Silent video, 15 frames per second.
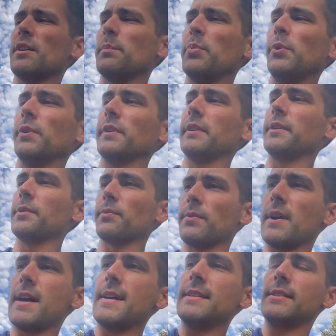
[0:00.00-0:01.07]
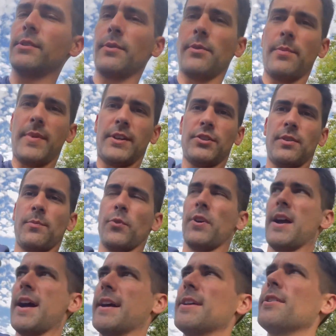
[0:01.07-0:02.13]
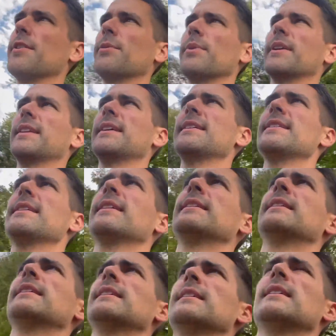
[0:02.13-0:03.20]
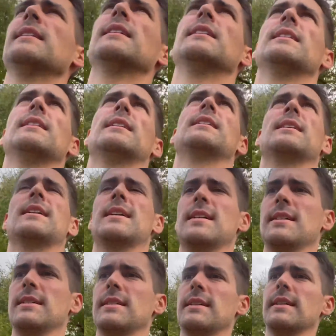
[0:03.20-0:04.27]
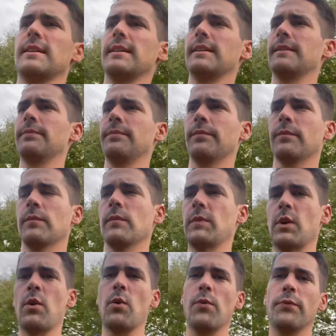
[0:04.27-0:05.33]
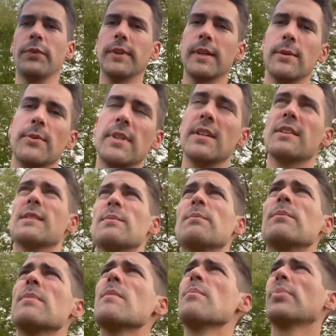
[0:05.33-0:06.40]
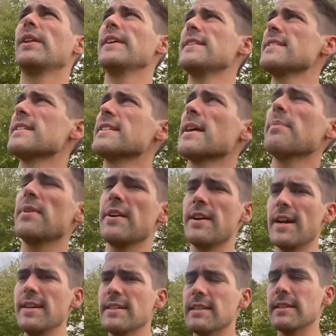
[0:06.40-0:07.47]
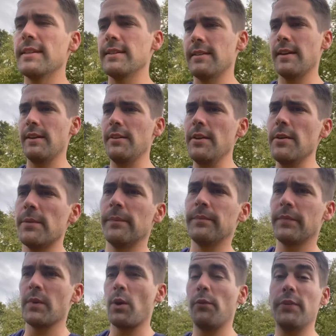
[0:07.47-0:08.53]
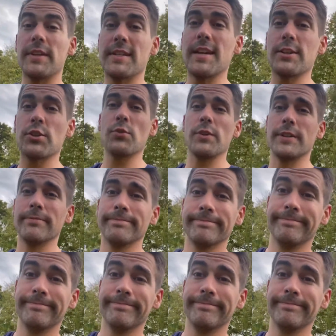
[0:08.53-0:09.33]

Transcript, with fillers: gonna pull it a little right, so I wanna make sure I'm more accurate with it. And uh, hopefully we just place this up there nicely. I don't know, hopefully it's not short.